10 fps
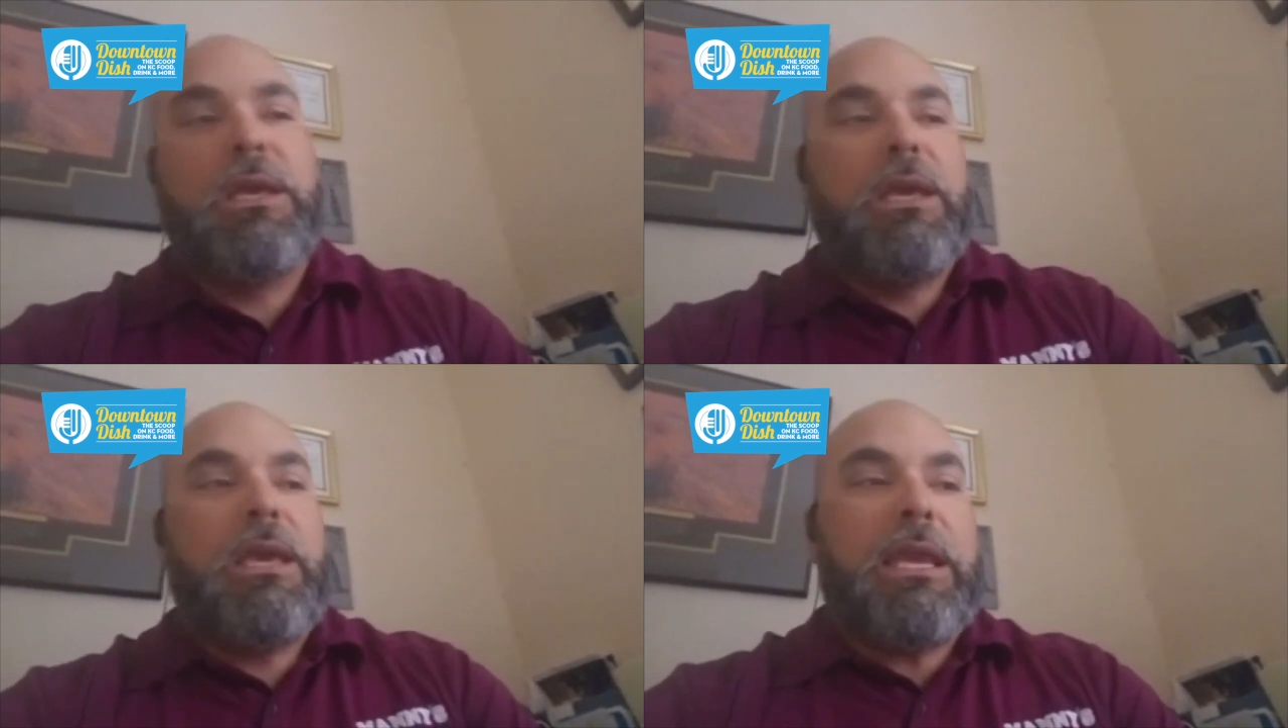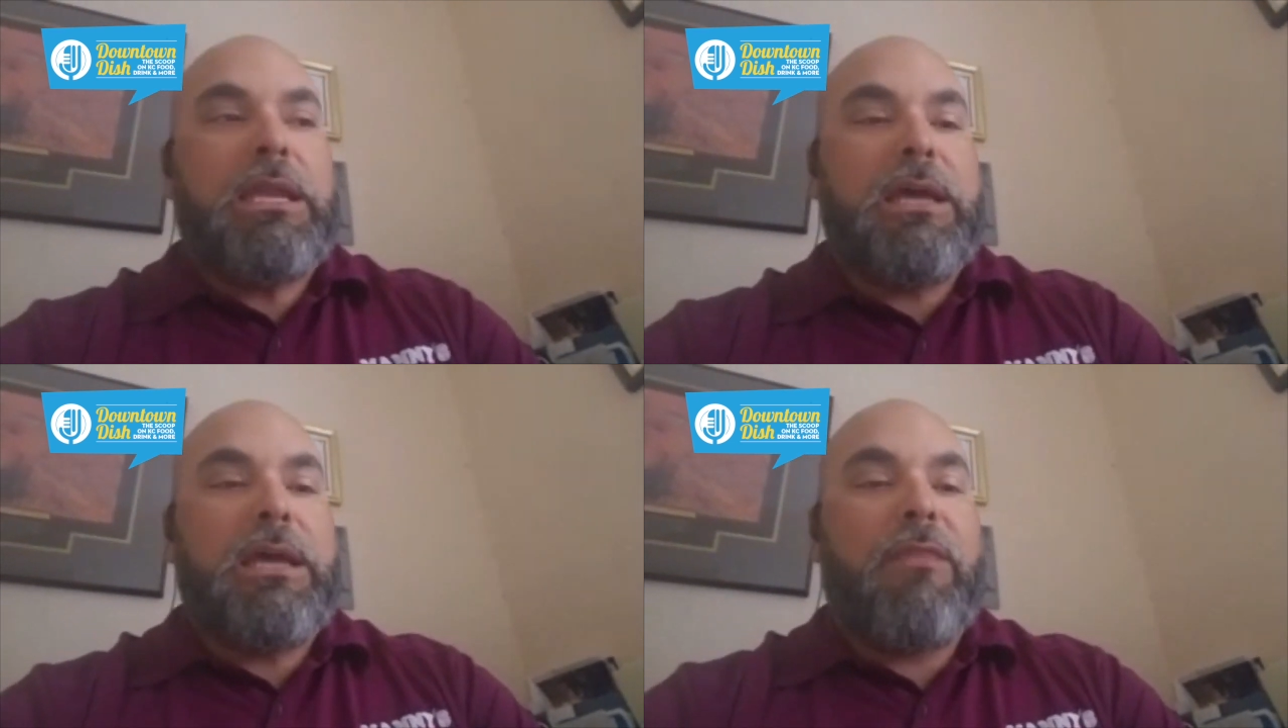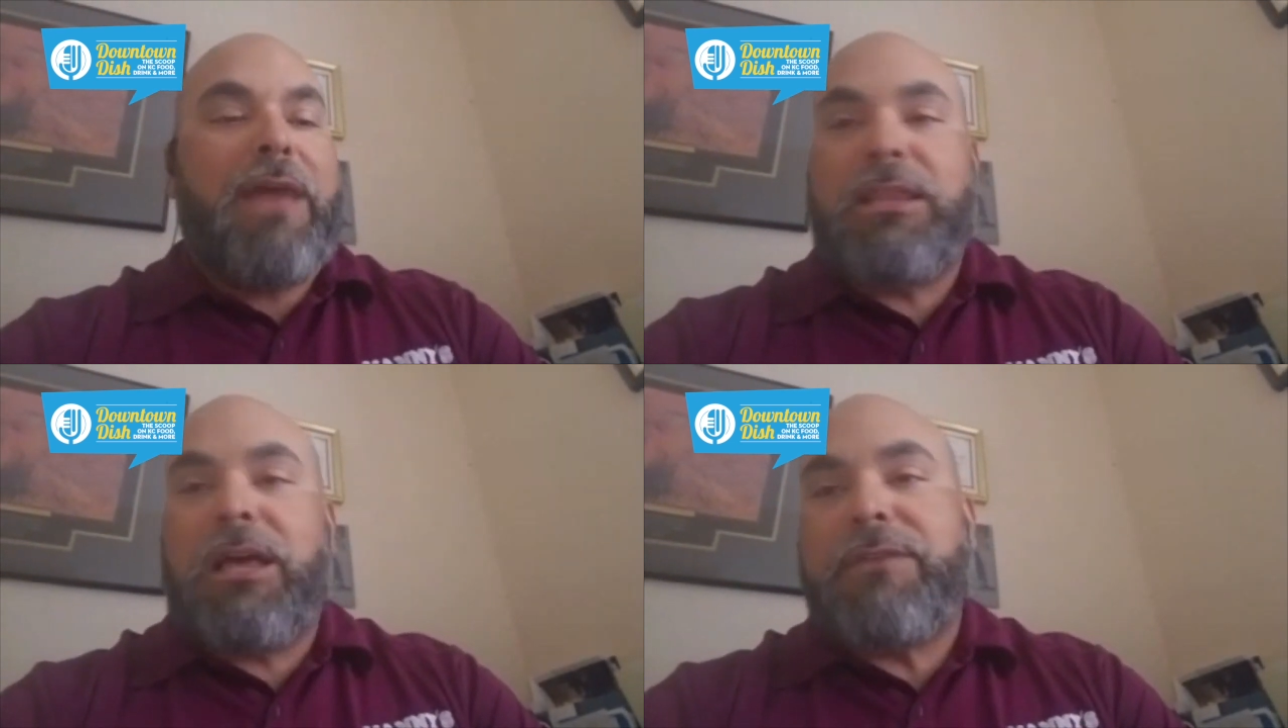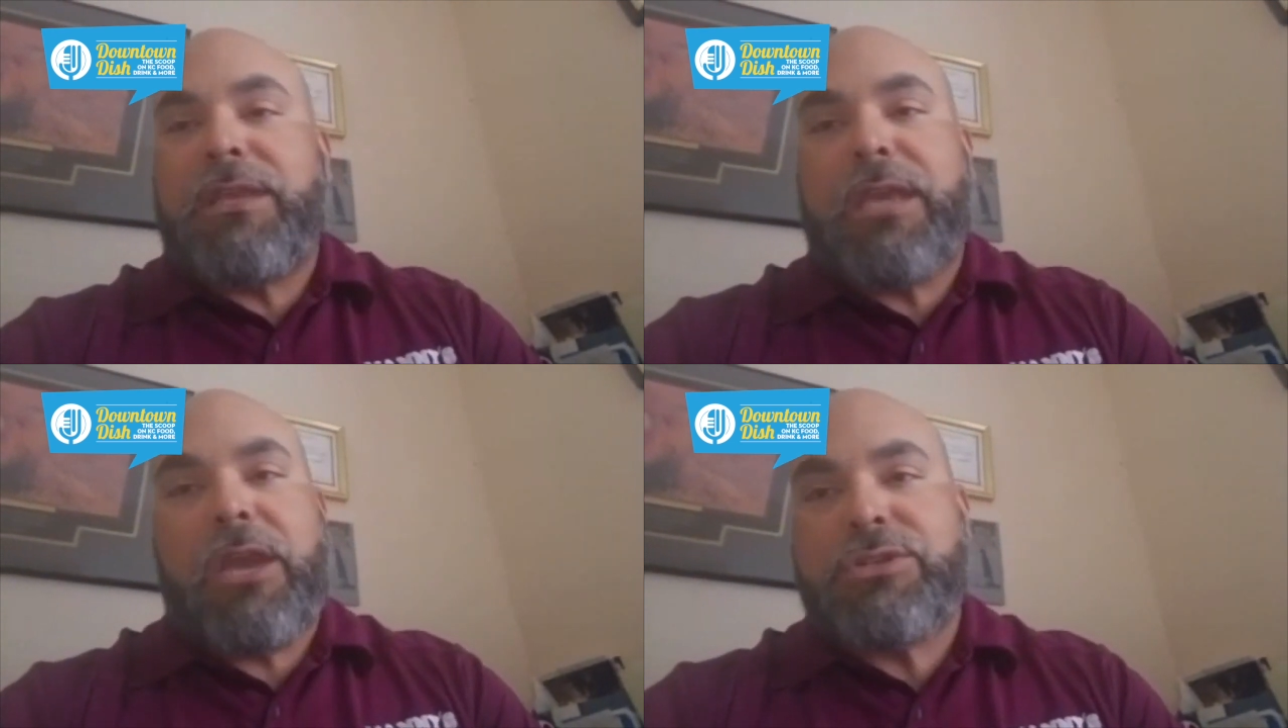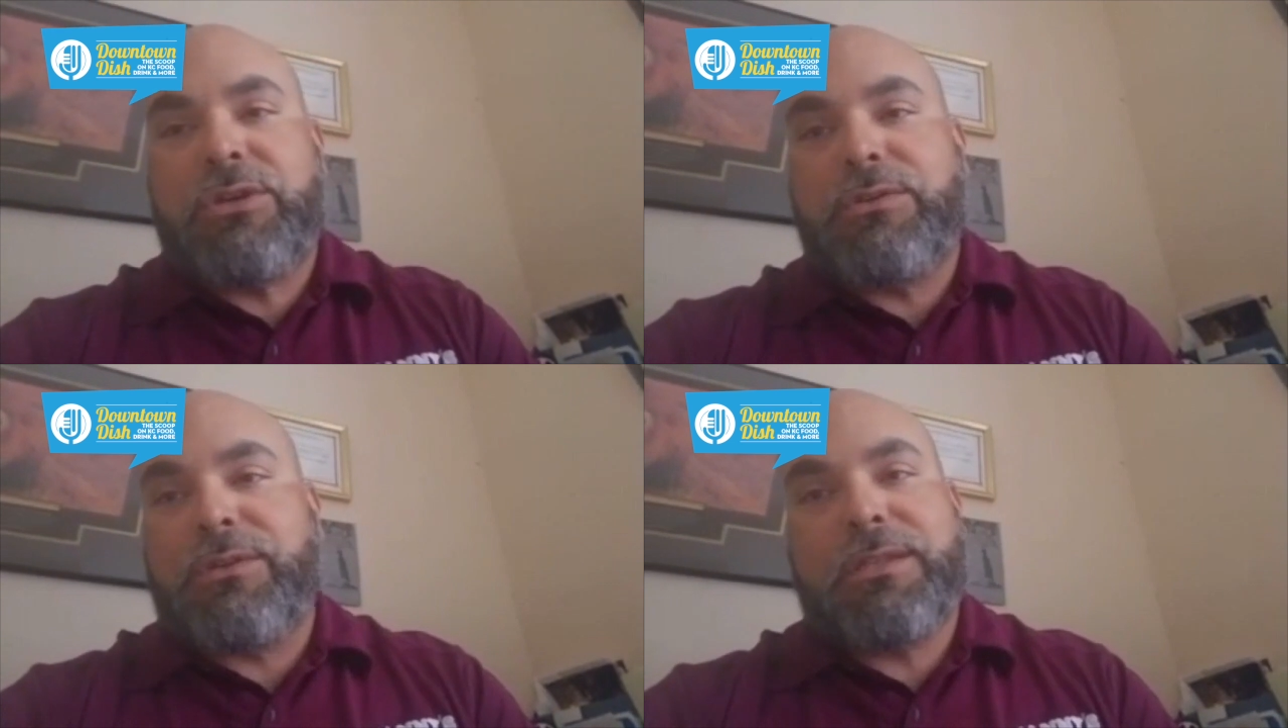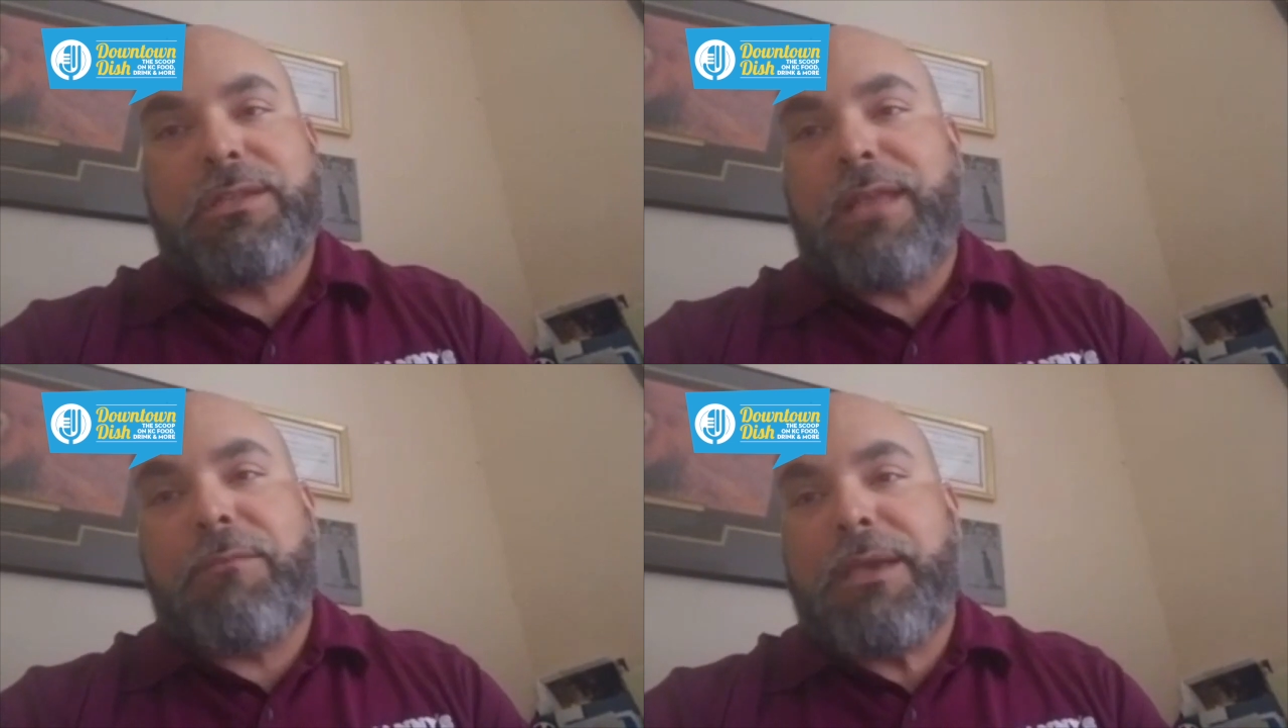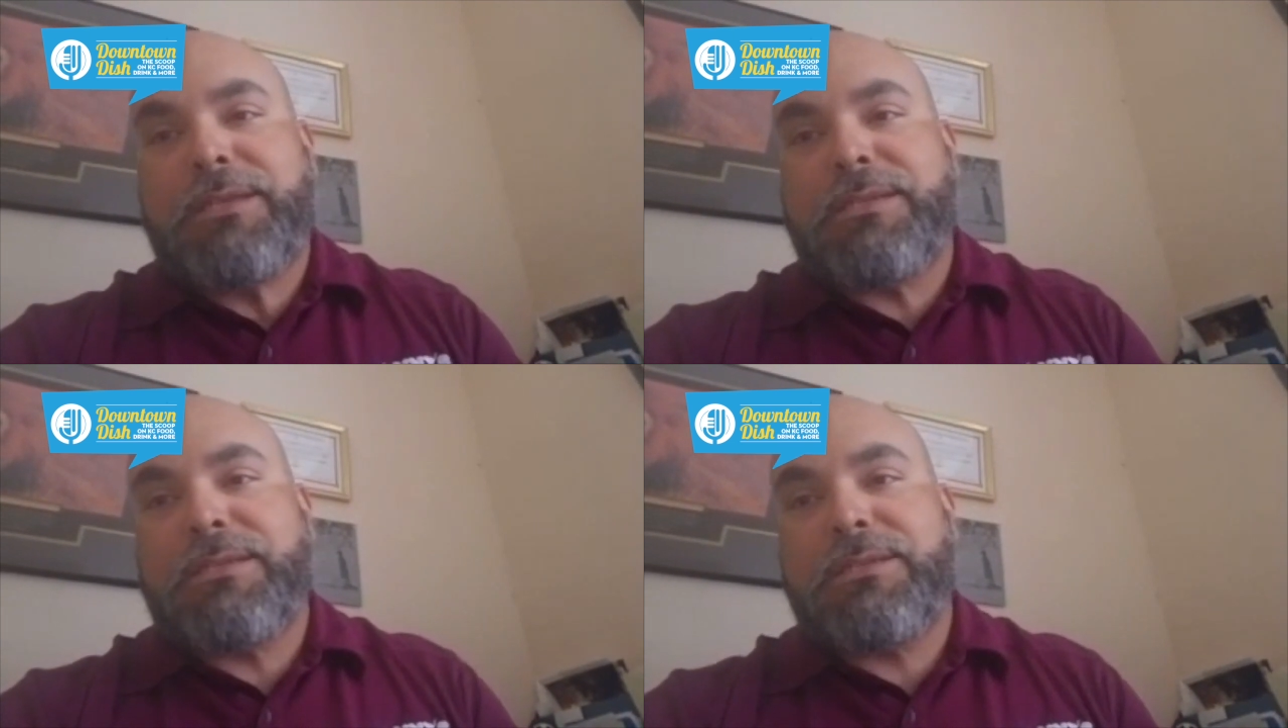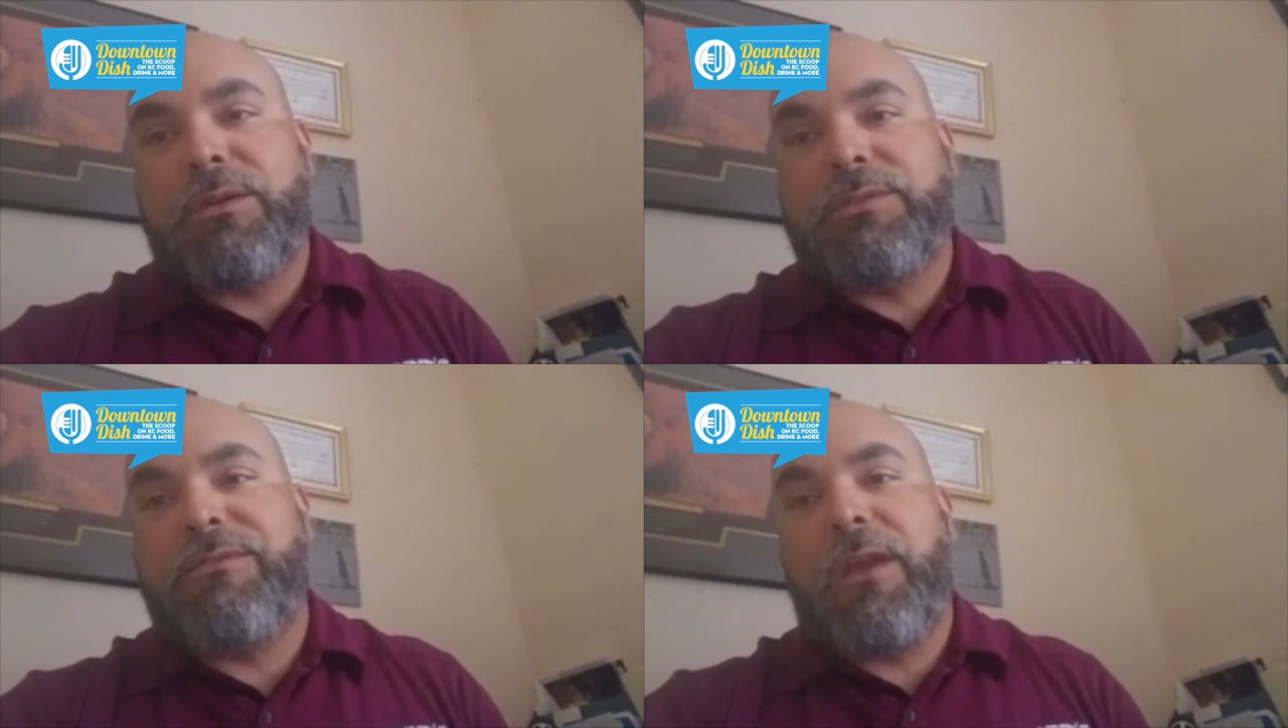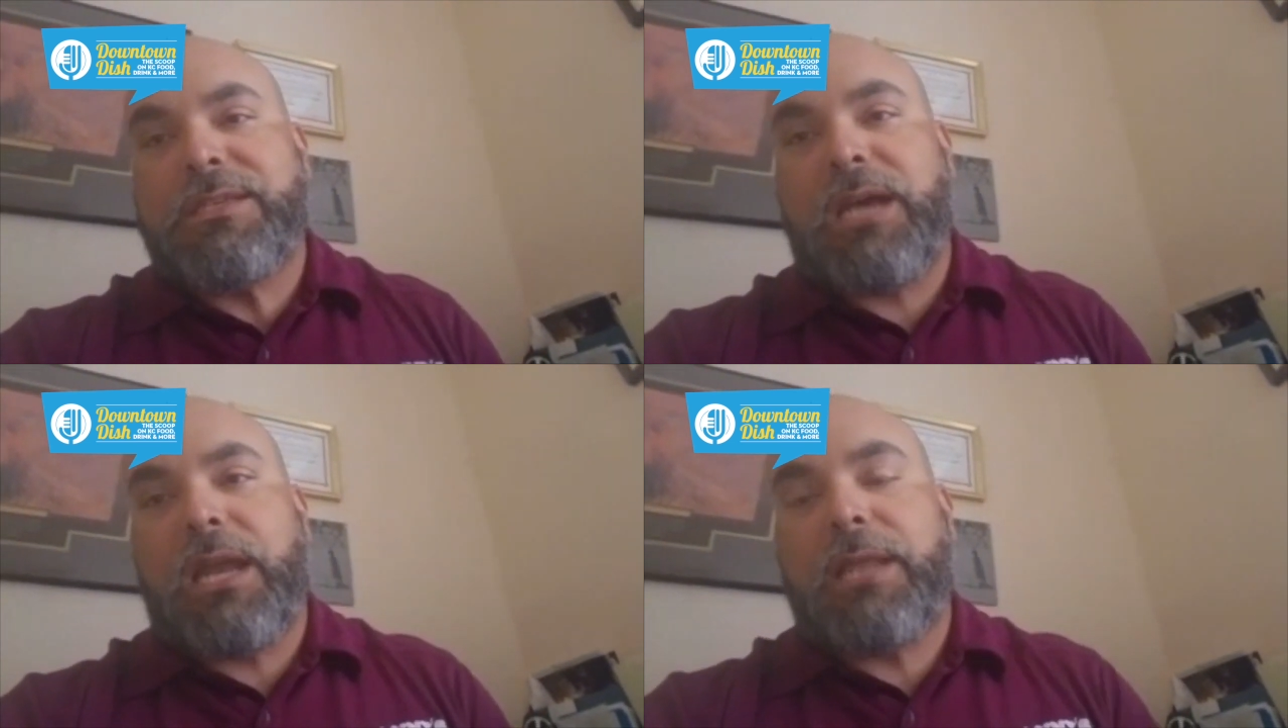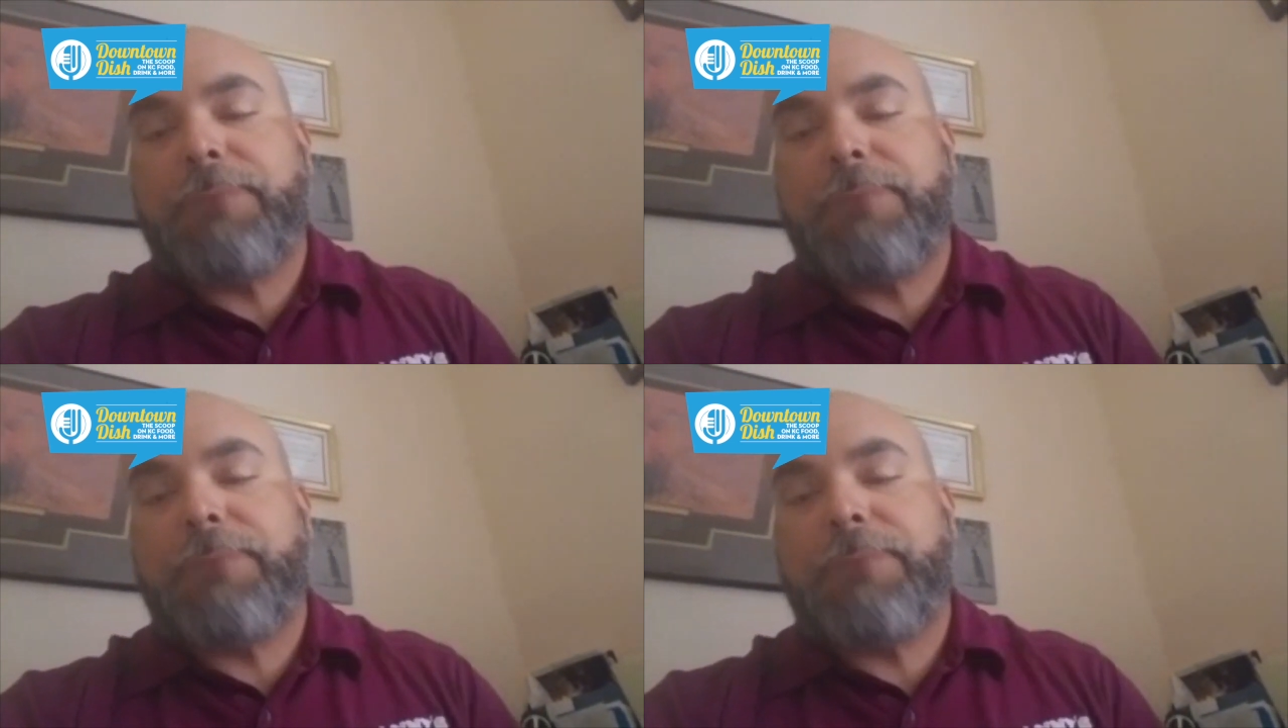and that love and care shows on a daily basis. So it's very exciting.